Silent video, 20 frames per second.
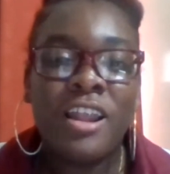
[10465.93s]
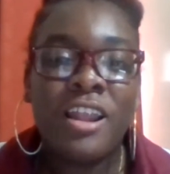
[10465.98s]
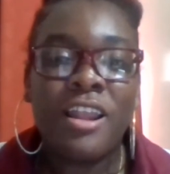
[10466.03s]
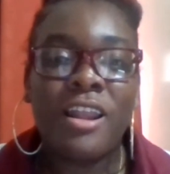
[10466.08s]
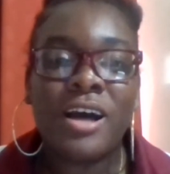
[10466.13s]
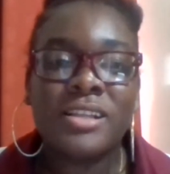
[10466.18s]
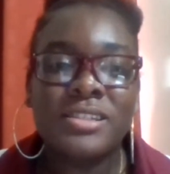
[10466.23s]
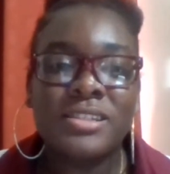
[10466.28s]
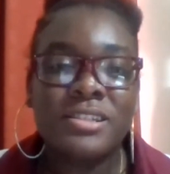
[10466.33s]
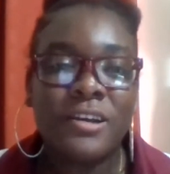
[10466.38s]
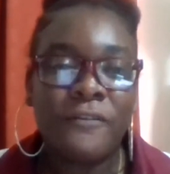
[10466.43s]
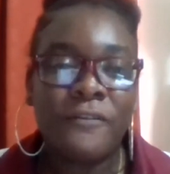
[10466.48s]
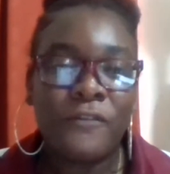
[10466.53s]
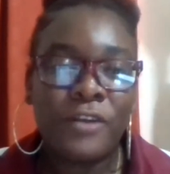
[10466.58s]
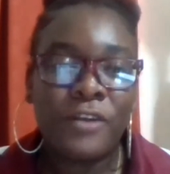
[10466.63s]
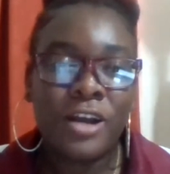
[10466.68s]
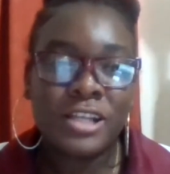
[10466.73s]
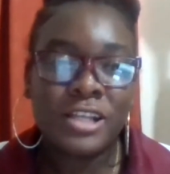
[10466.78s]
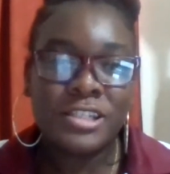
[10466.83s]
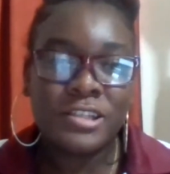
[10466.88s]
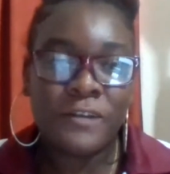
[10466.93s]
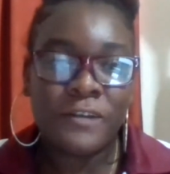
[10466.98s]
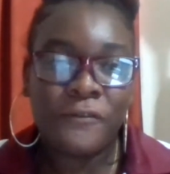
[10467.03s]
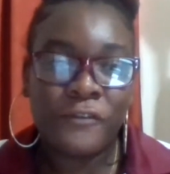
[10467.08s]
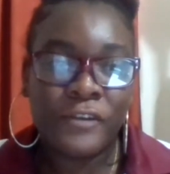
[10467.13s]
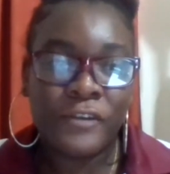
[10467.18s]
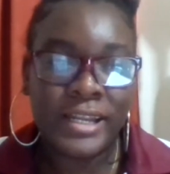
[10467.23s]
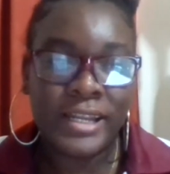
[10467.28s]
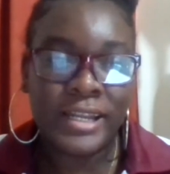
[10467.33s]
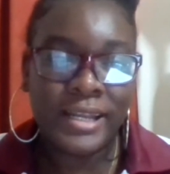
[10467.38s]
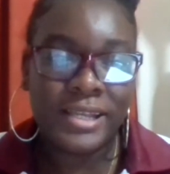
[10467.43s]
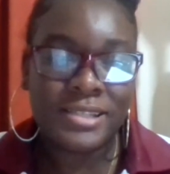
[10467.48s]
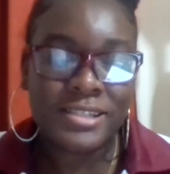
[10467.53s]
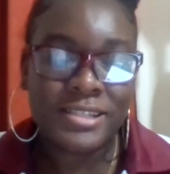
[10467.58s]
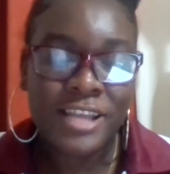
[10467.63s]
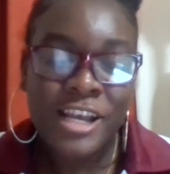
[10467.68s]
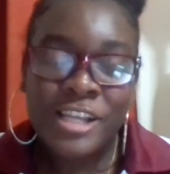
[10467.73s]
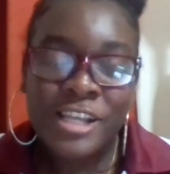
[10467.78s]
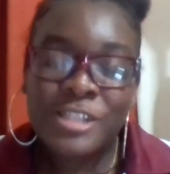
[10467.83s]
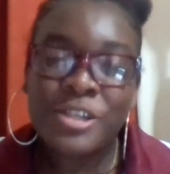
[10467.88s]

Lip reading: lots of greatness.